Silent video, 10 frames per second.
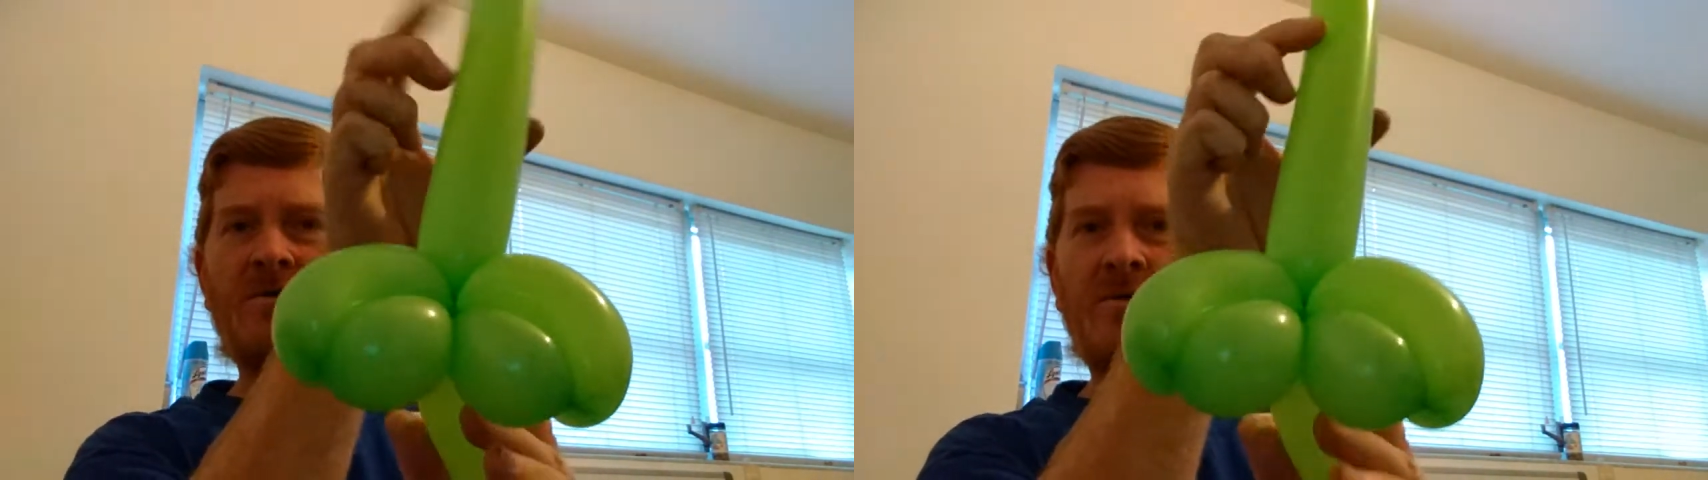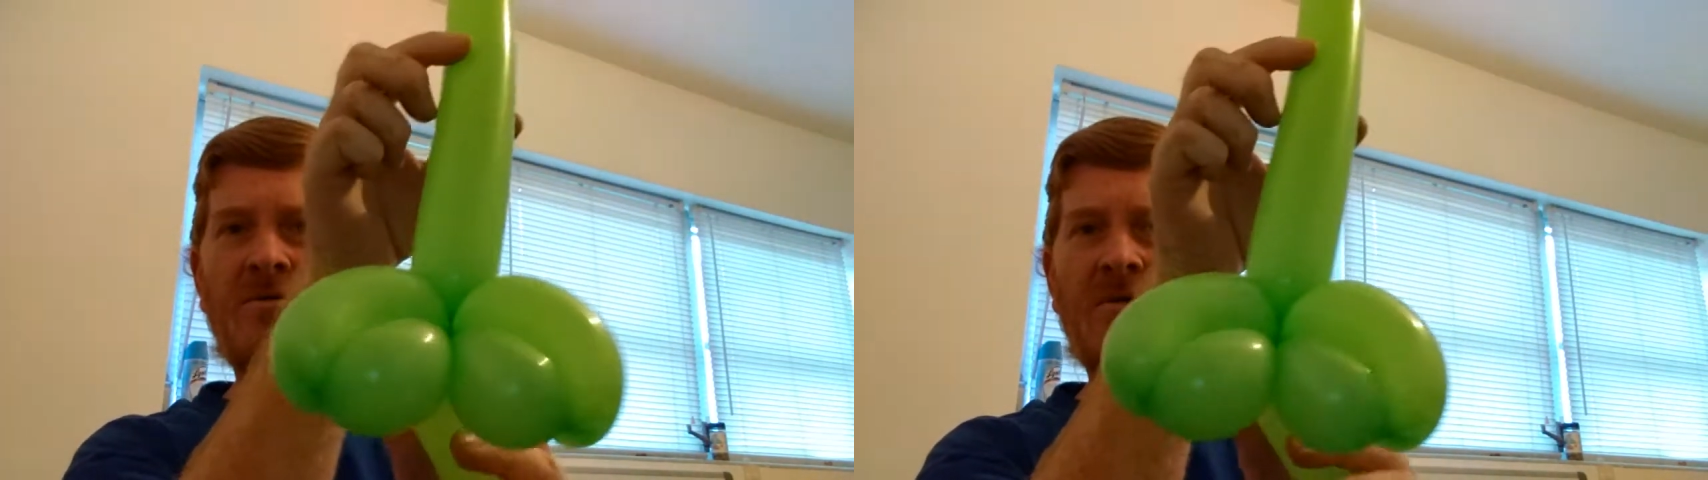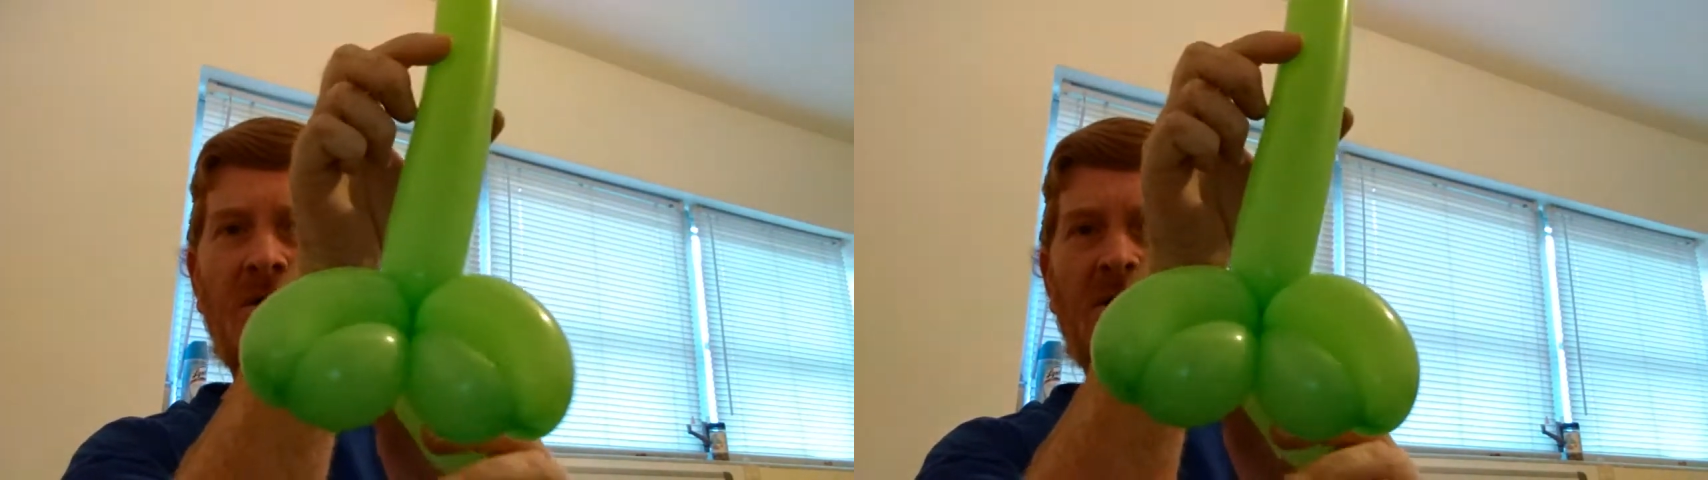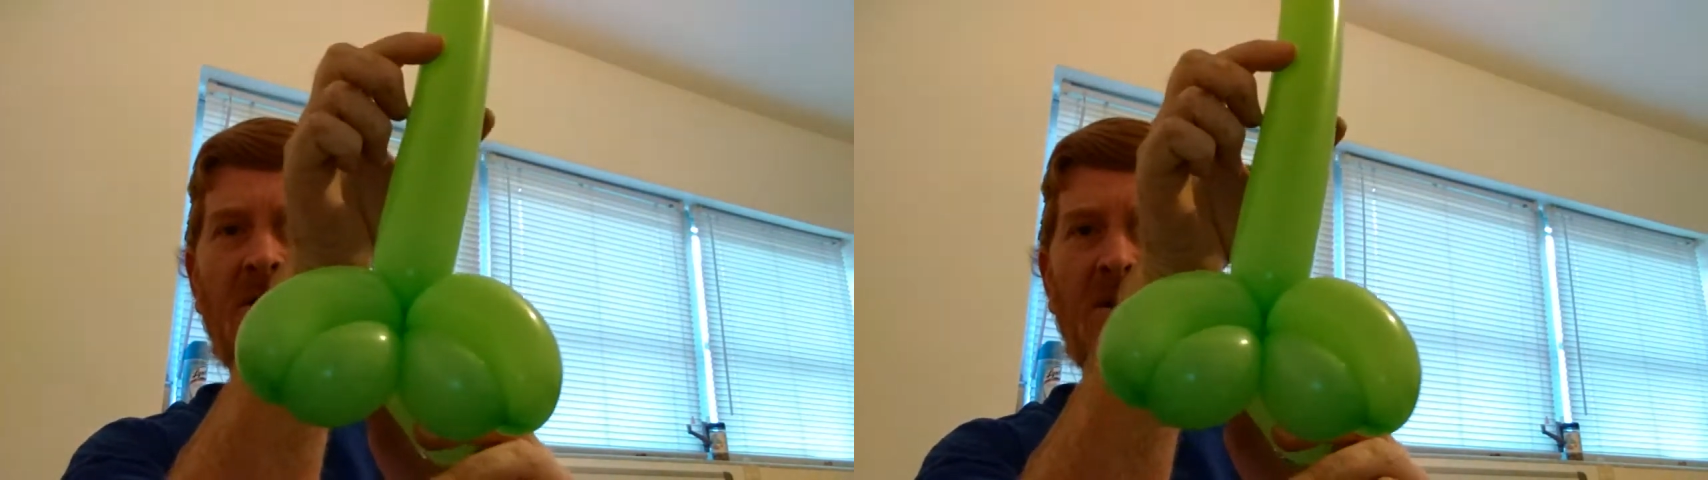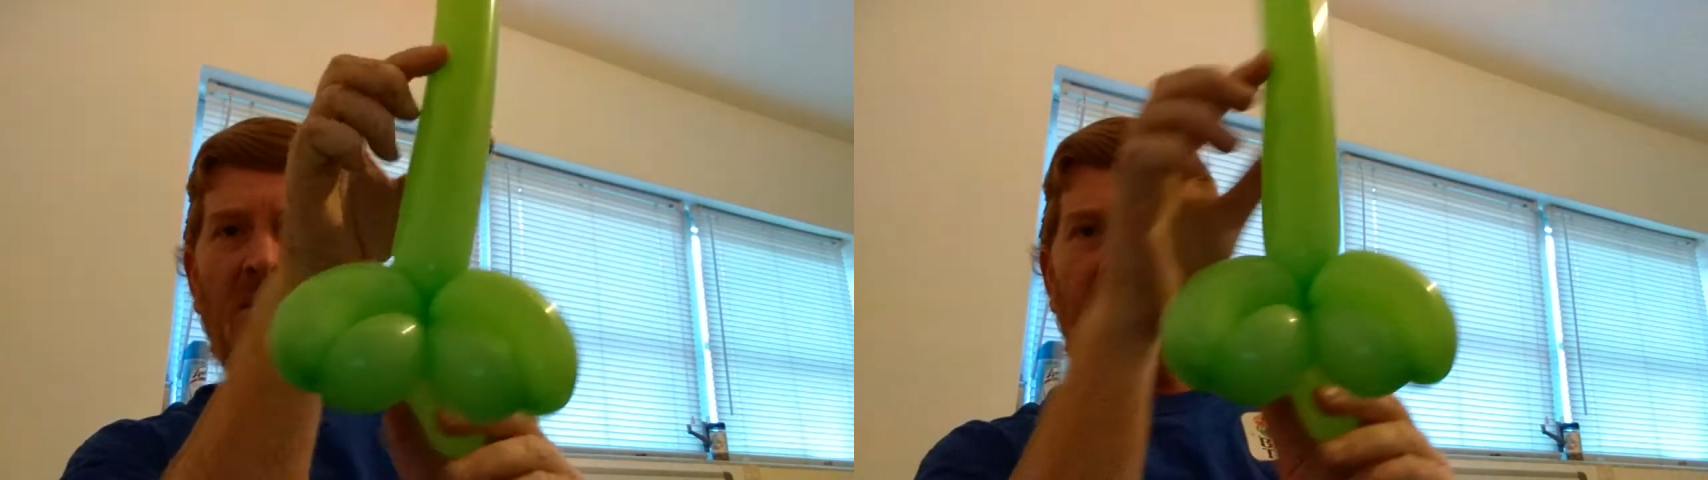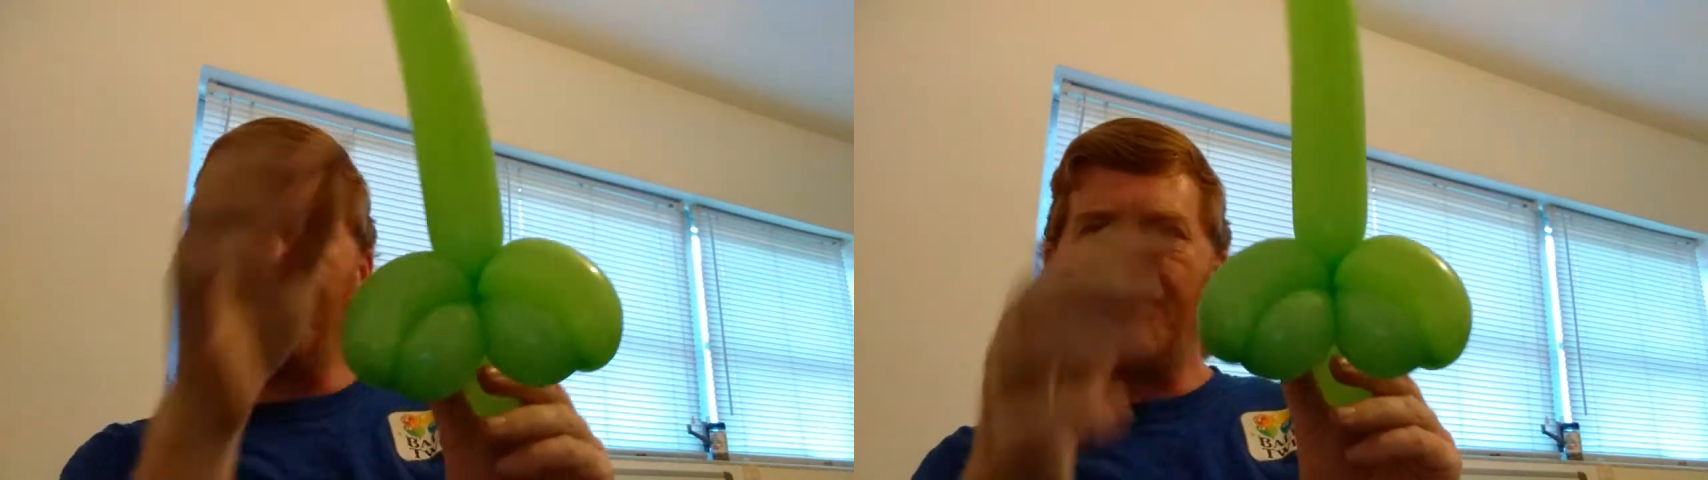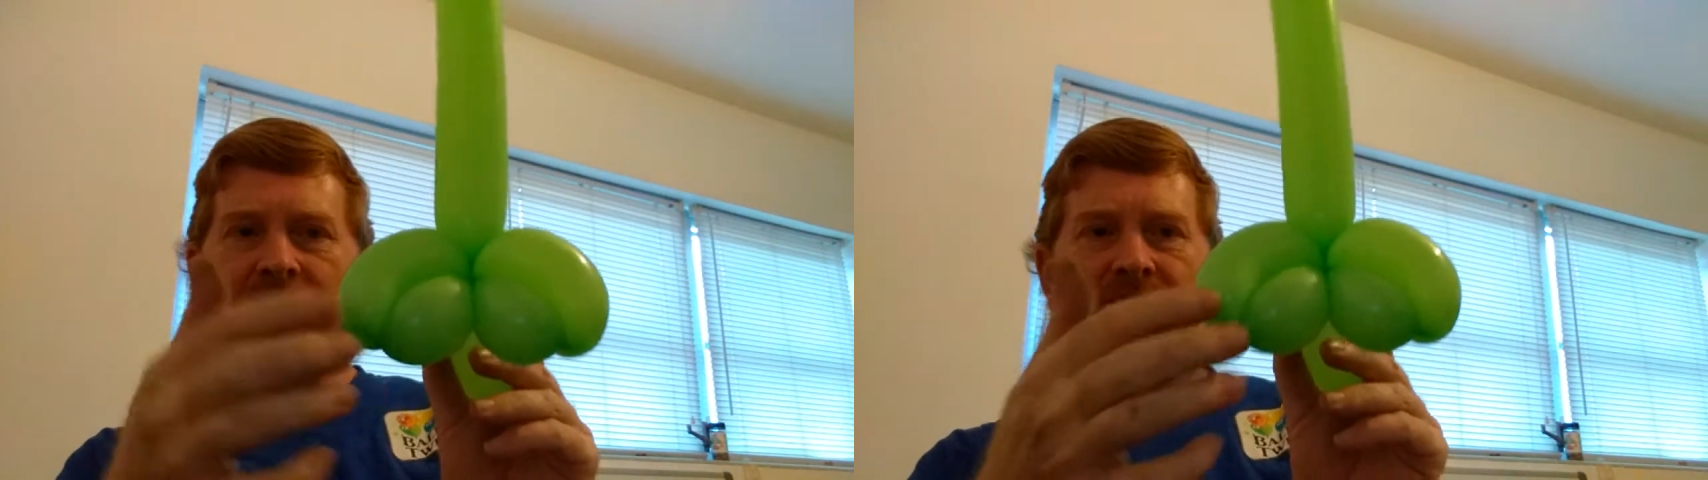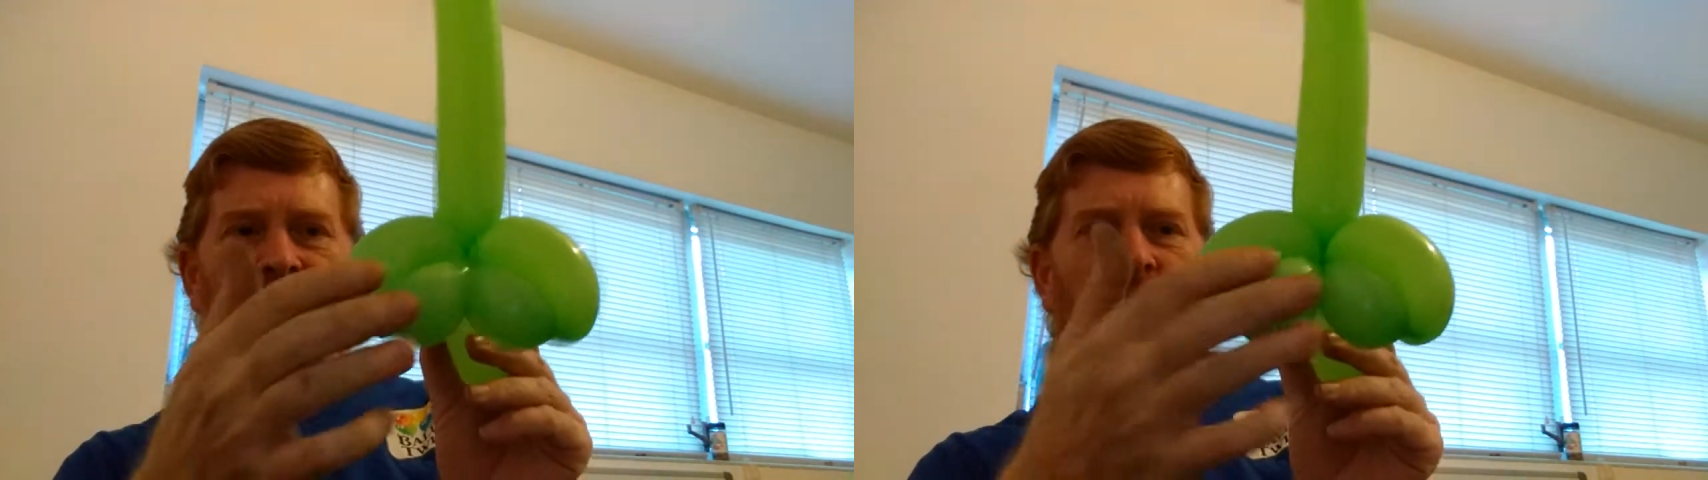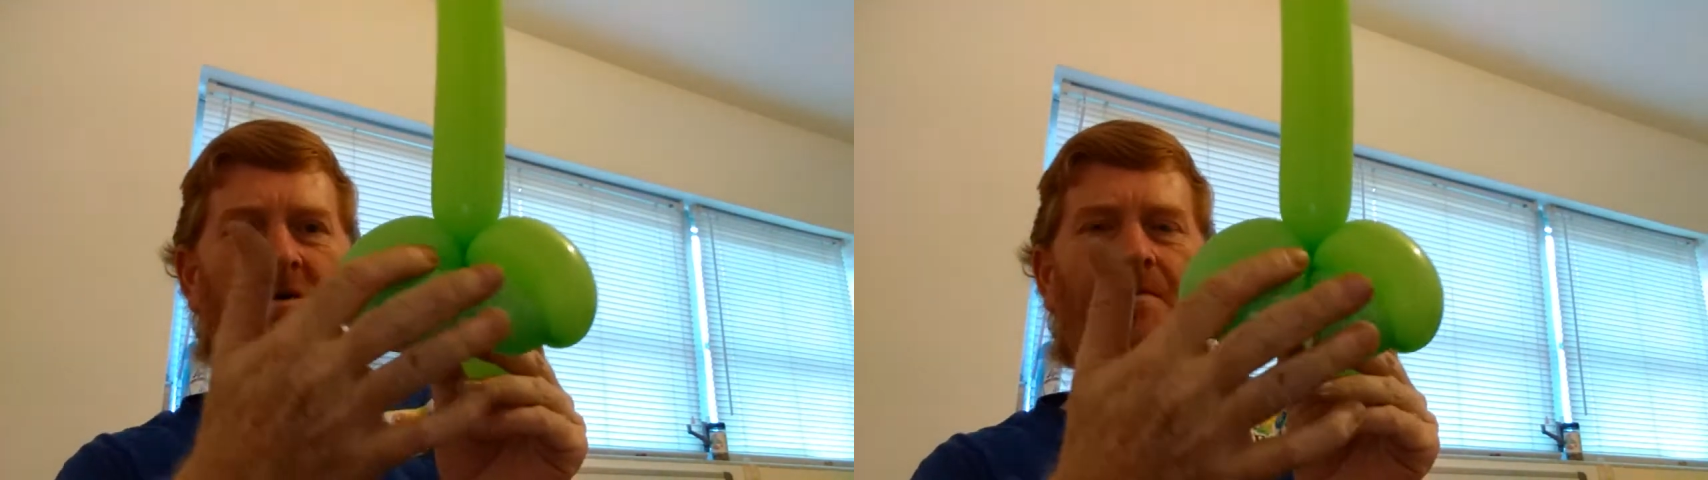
your tail